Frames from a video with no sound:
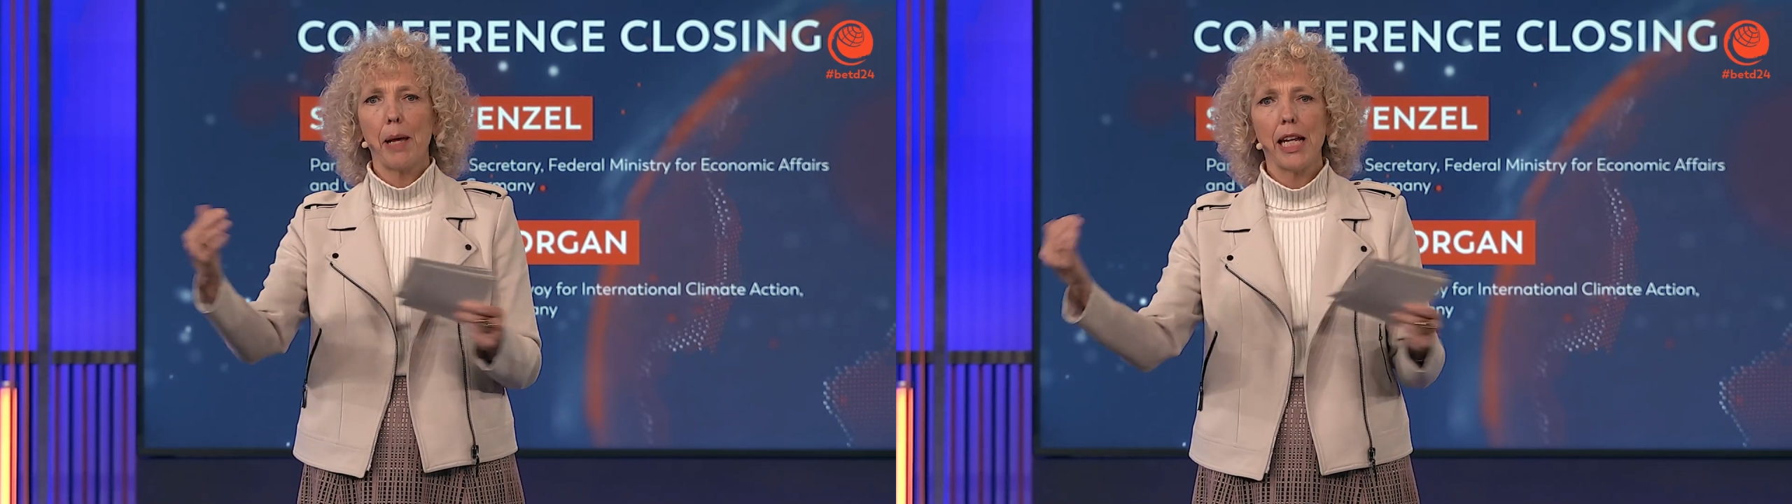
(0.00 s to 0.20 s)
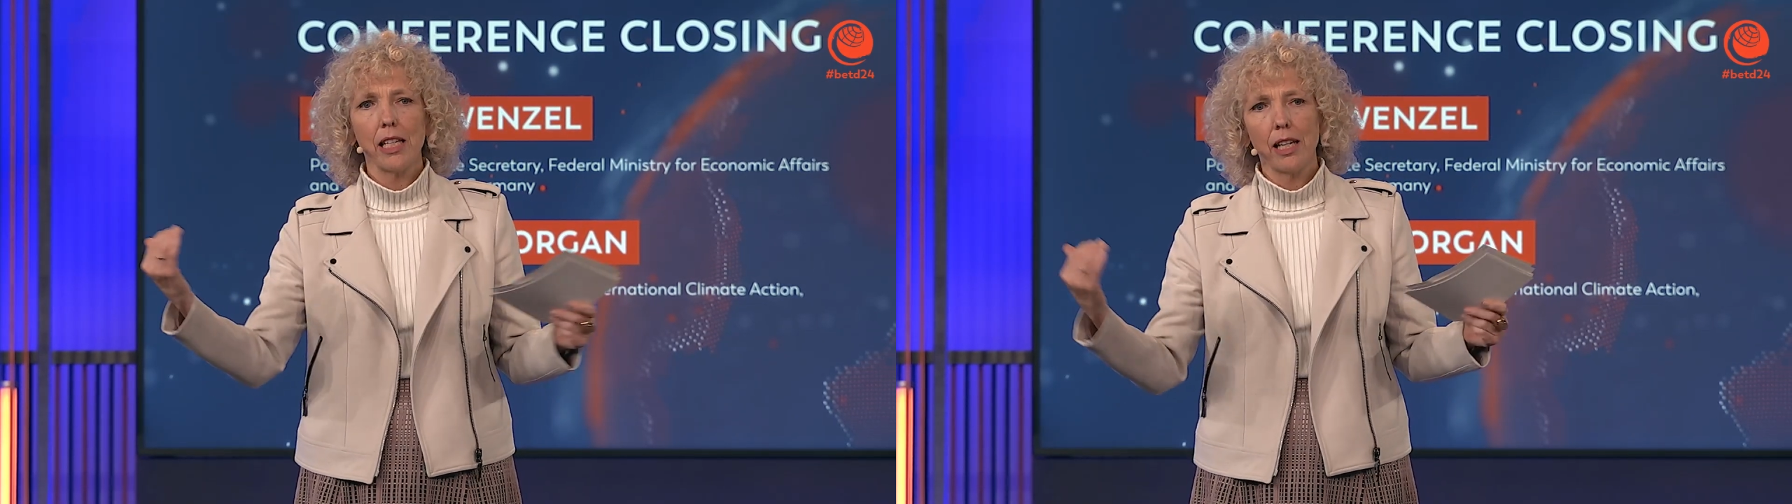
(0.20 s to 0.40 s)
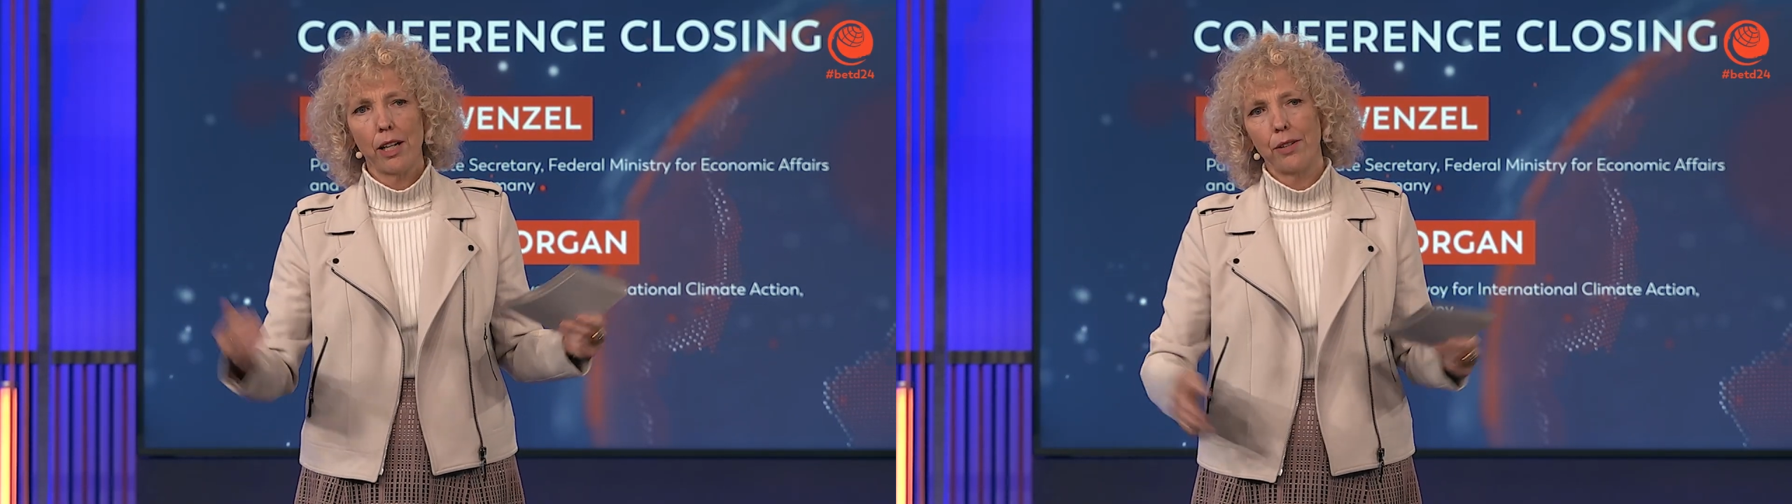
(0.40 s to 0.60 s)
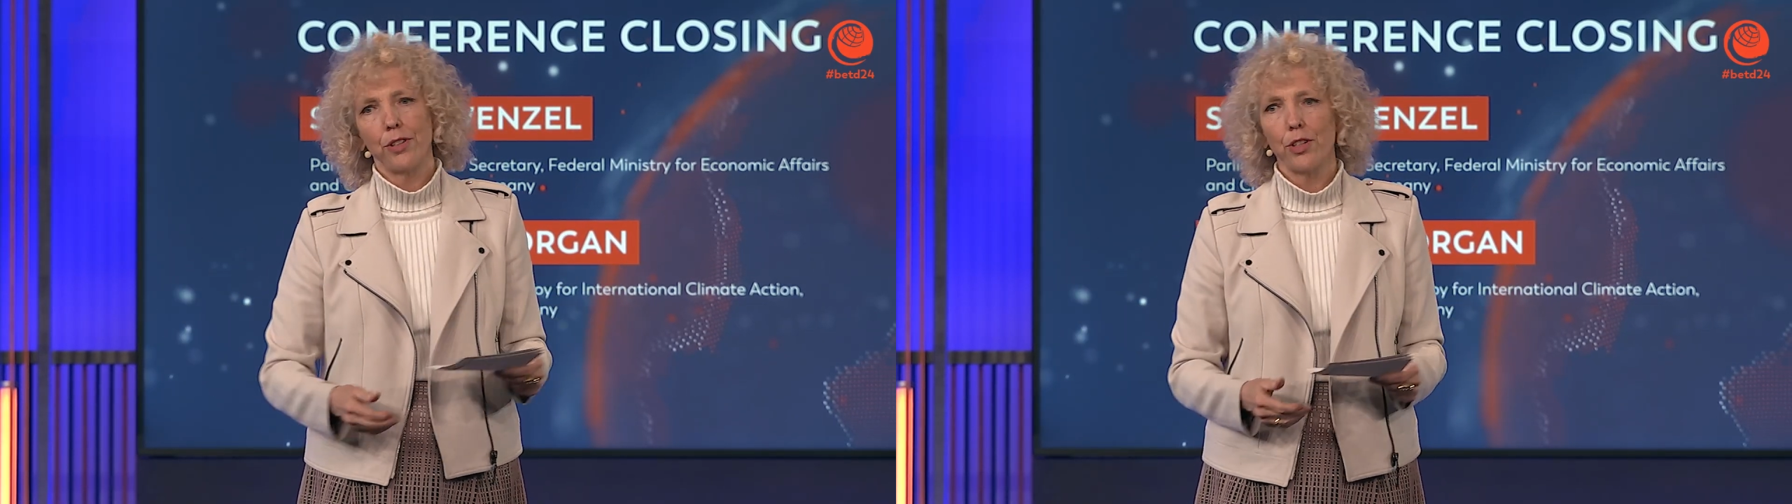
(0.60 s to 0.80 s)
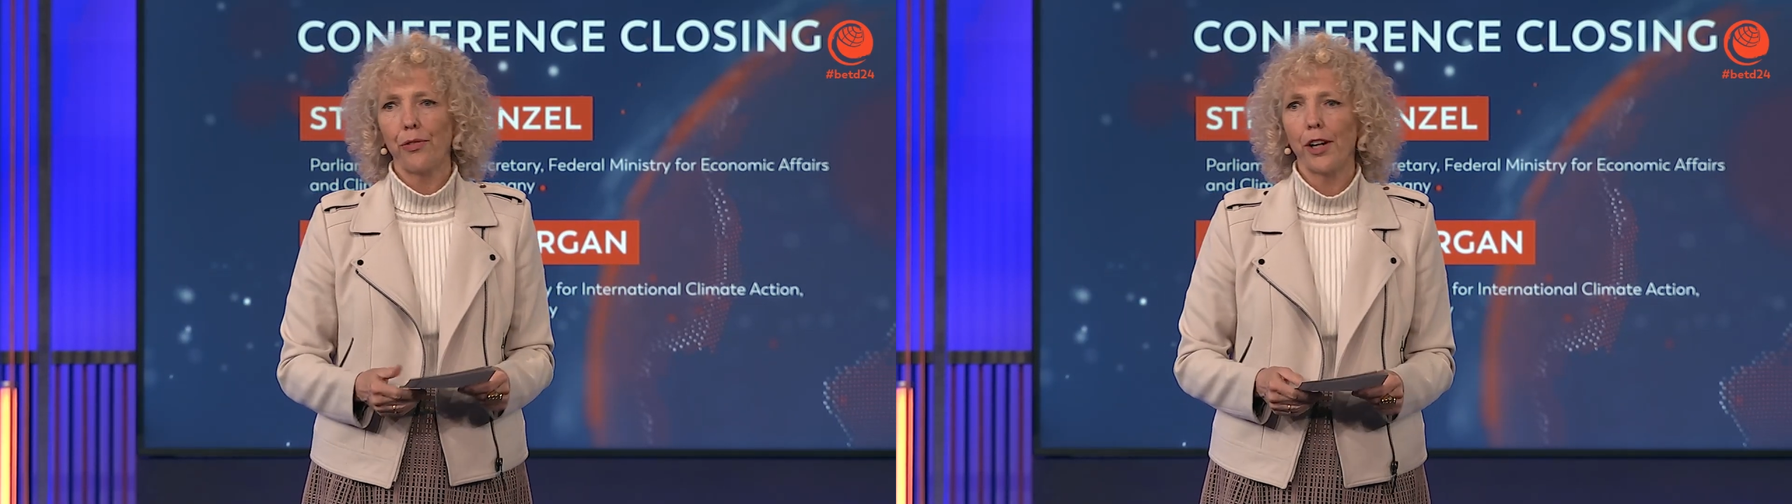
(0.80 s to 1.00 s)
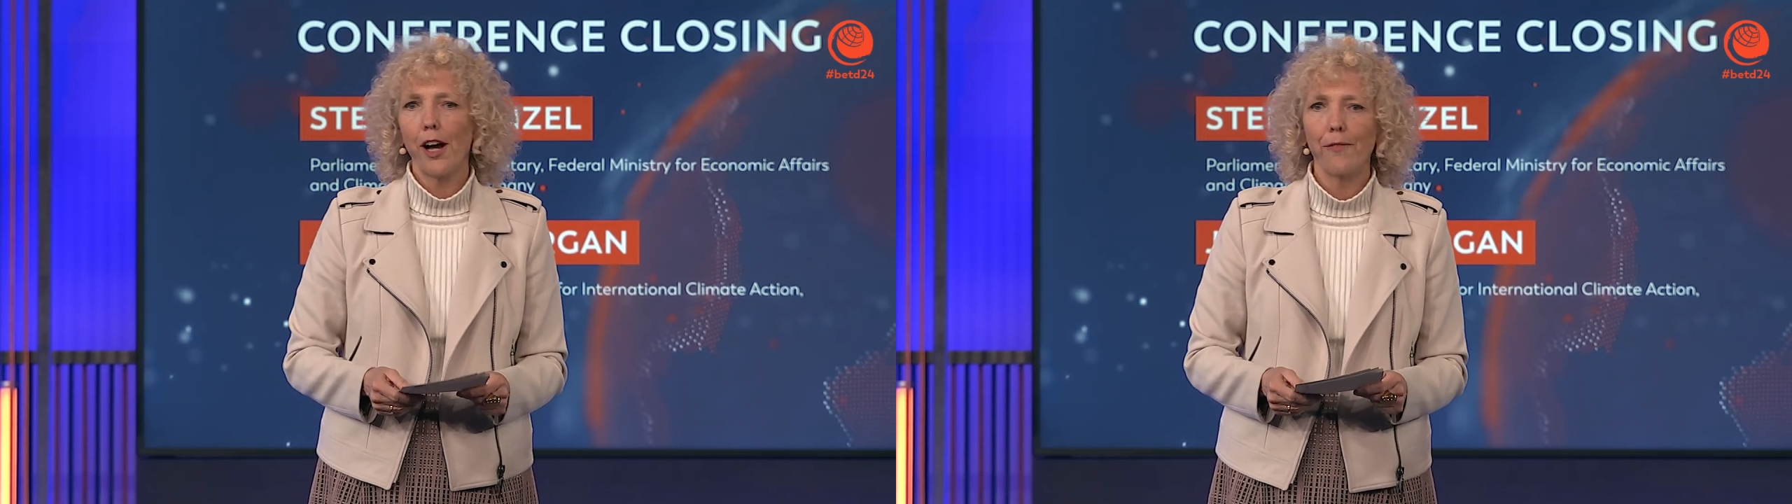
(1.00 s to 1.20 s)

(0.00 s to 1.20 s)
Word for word: many of the different